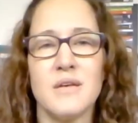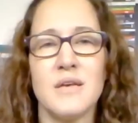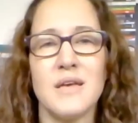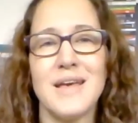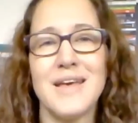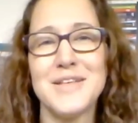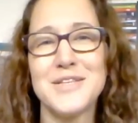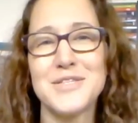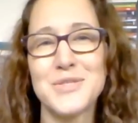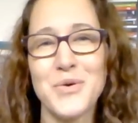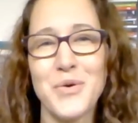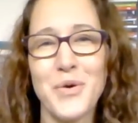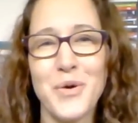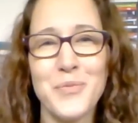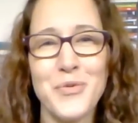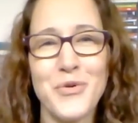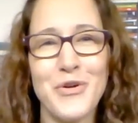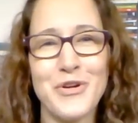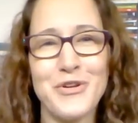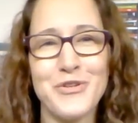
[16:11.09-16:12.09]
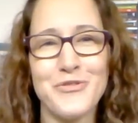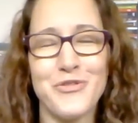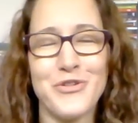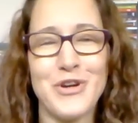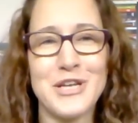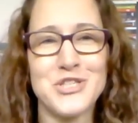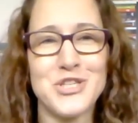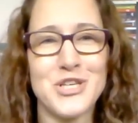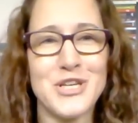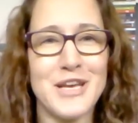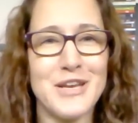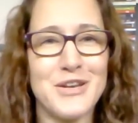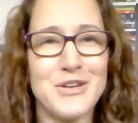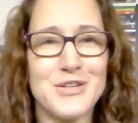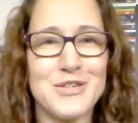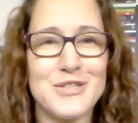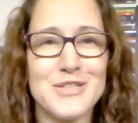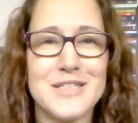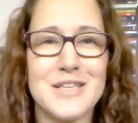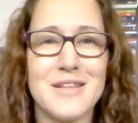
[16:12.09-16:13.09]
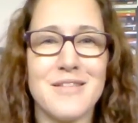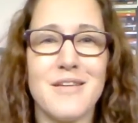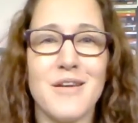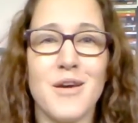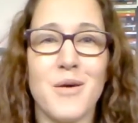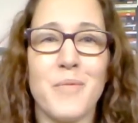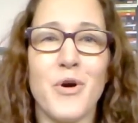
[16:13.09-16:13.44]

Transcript: It's so important for educators to think